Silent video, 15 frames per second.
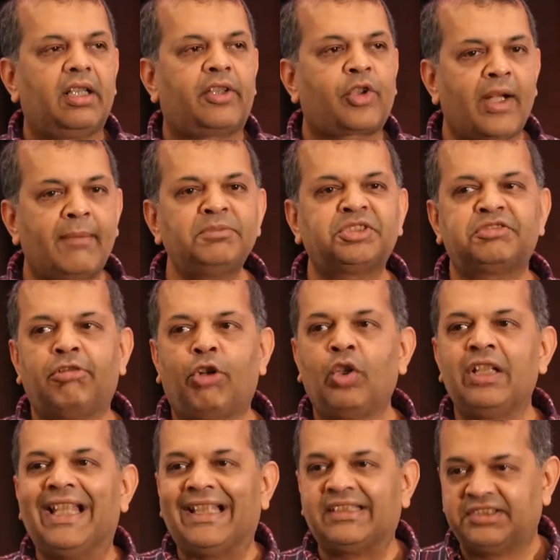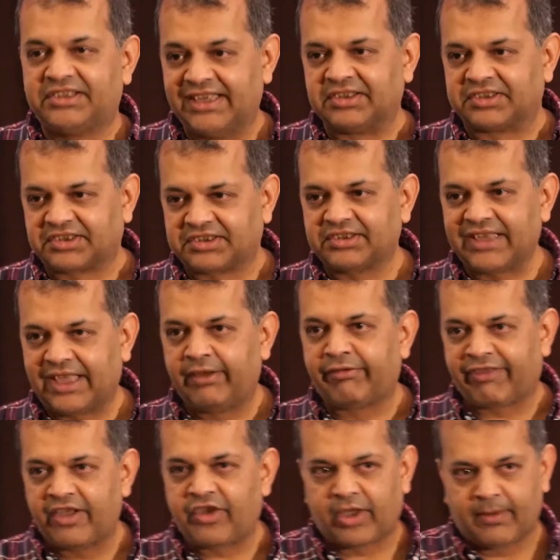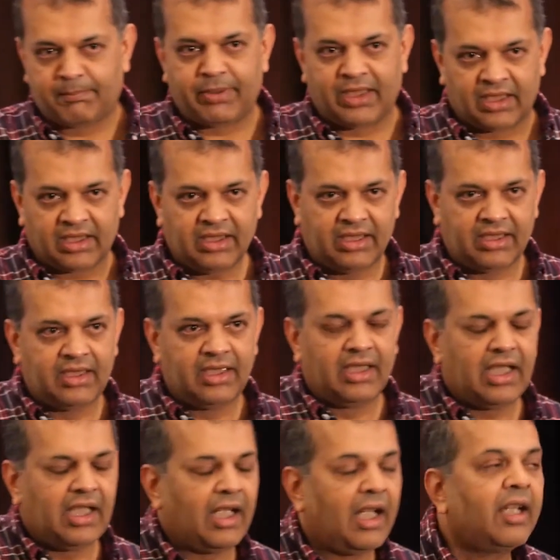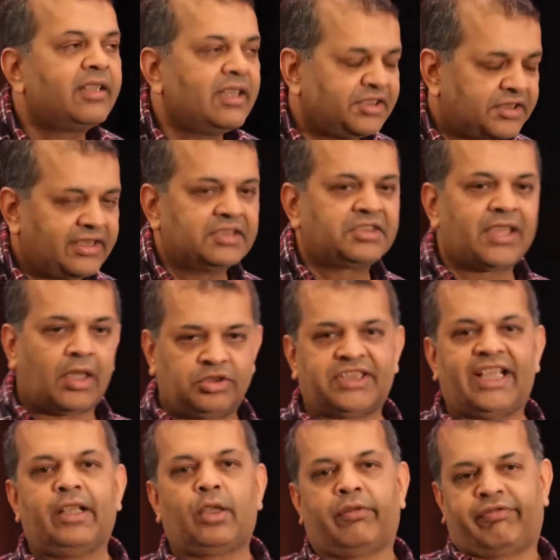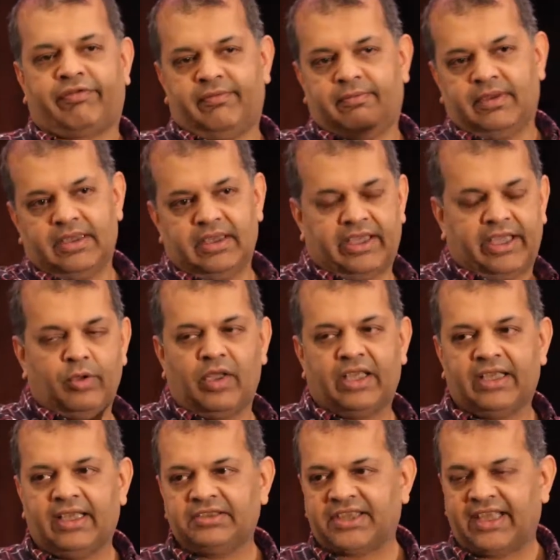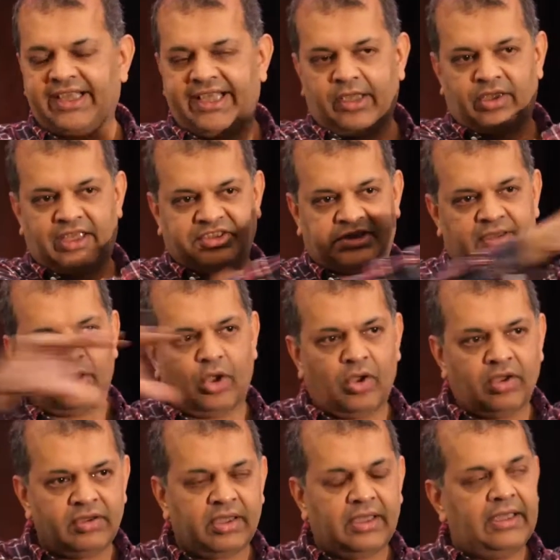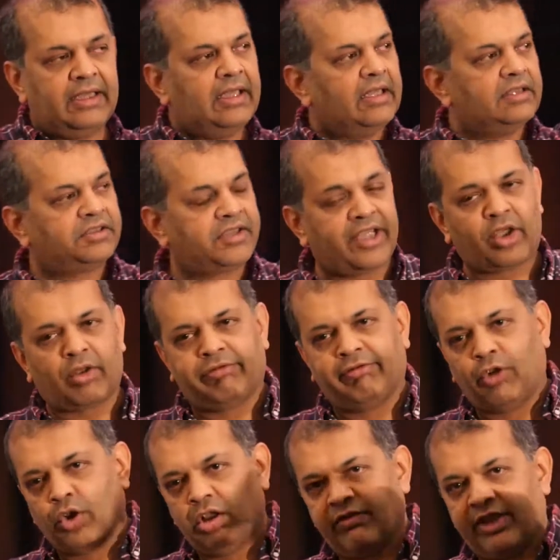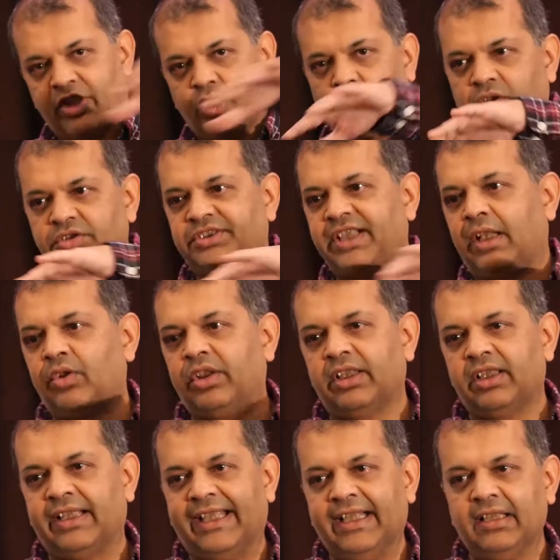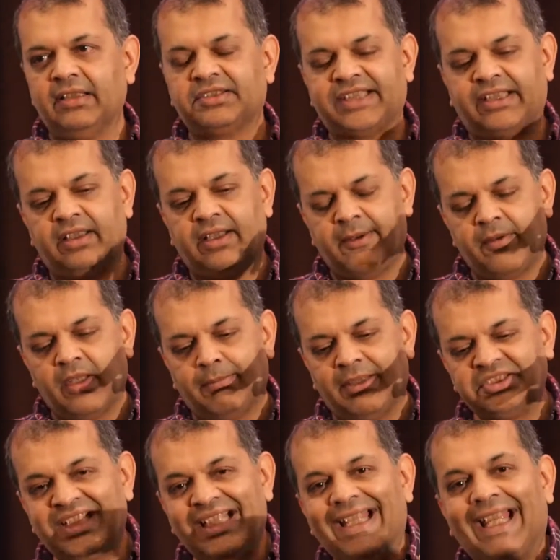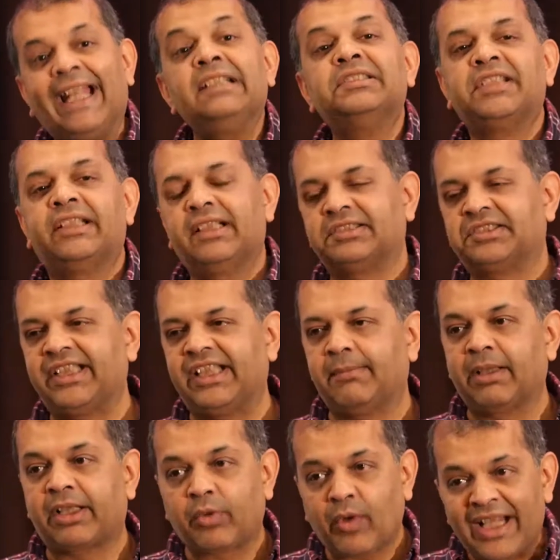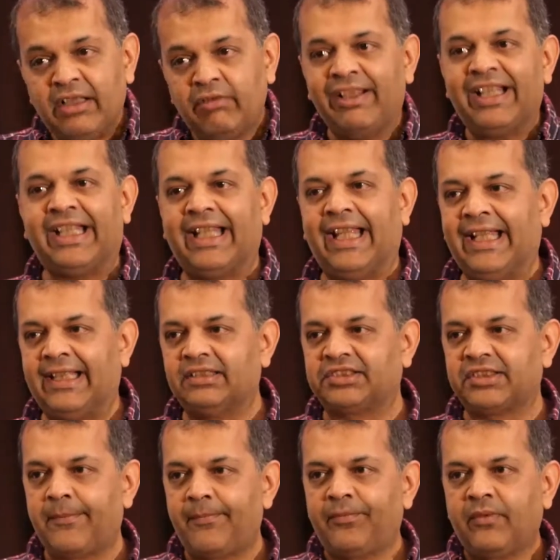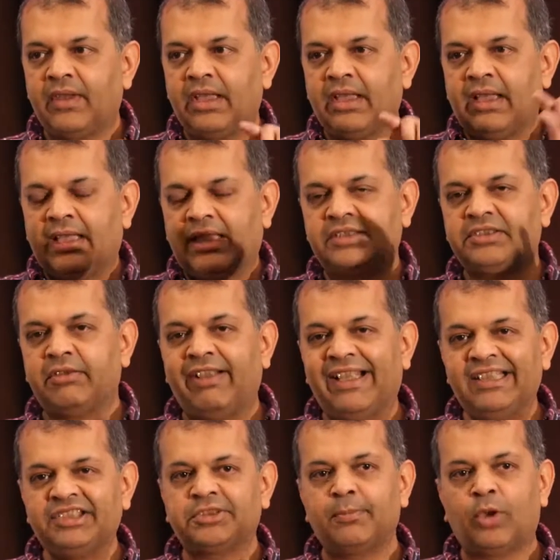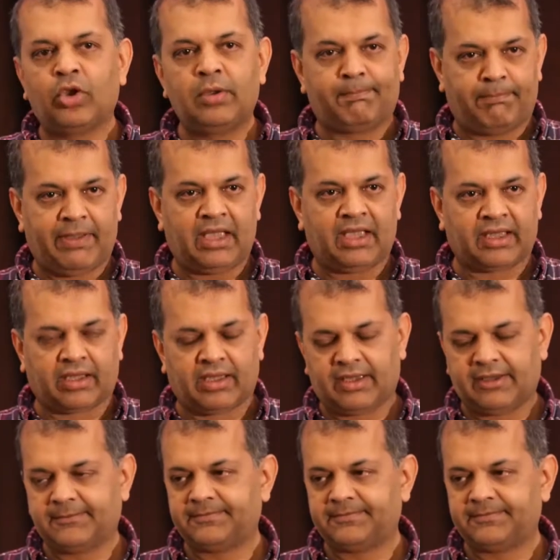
Trump's wall exists in Friendship Park, uh, uh, just, just outside of Tijuana and San Diego. There's a long stretch of wall which goes down the hills and basically ends in the sea. But right where it ends, there's a very small park